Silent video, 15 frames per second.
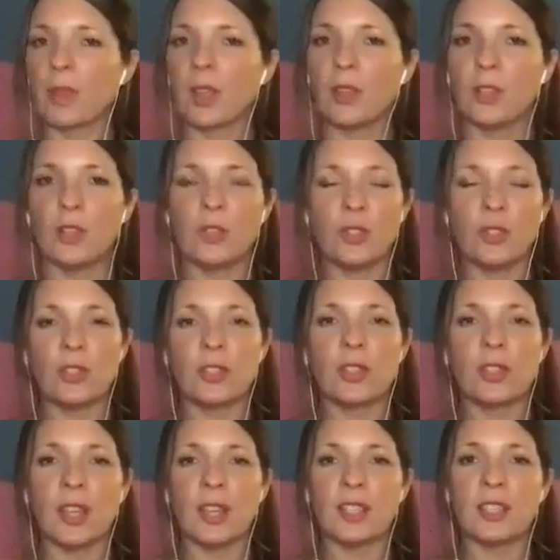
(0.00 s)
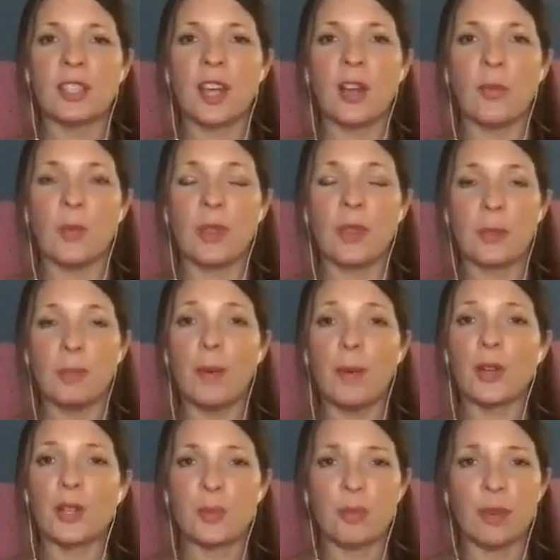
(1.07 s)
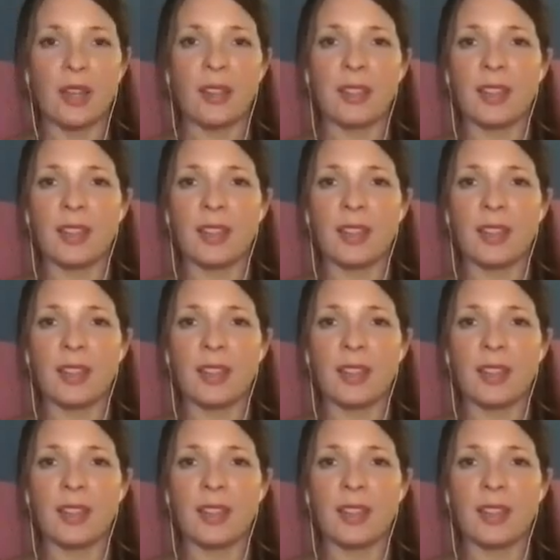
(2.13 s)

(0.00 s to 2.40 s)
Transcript: You just start with the box breath.